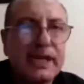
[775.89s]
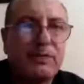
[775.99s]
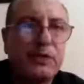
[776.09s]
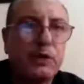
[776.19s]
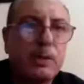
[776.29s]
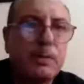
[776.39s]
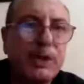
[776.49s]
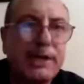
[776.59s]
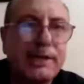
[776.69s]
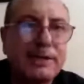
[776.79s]
If you
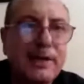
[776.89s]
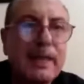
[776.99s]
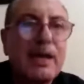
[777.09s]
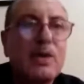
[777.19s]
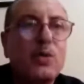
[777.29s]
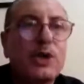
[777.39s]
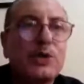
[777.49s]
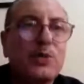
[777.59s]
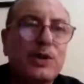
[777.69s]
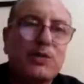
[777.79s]
compare it
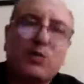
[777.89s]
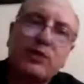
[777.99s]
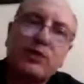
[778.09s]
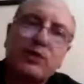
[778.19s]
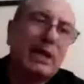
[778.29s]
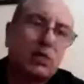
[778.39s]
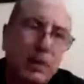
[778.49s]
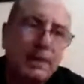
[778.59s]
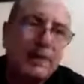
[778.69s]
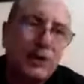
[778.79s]
with smart
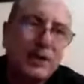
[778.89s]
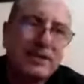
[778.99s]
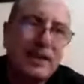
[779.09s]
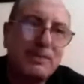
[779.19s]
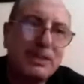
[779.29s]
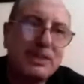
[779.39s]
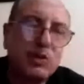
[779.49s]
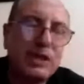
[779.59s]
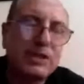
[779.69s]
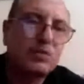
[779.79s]
weapon, for example, the
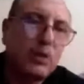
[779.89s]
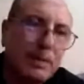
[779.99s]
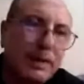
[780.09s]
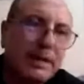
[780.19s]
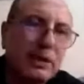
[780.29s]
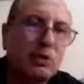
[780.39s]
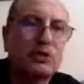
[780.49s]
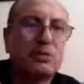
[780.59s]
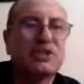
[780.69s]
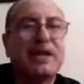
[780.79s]
smart weapon, the
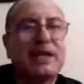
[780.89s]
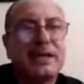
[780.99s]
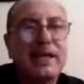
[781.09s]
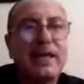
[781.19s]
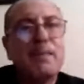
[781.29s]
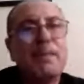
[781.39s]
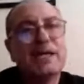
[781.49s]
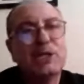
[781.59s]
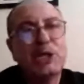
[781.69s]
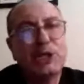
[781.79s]
cruise missile,
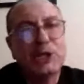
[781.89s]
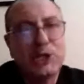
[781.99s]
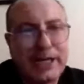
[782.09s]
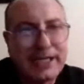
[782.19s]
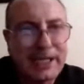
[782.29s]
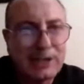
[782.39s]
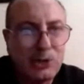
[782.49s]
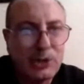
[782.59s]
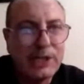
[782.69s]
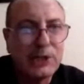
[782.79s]
might hit the target and
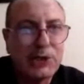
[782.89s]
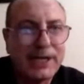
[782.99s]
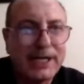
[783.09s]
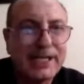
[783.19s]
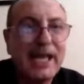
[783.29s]
only the target.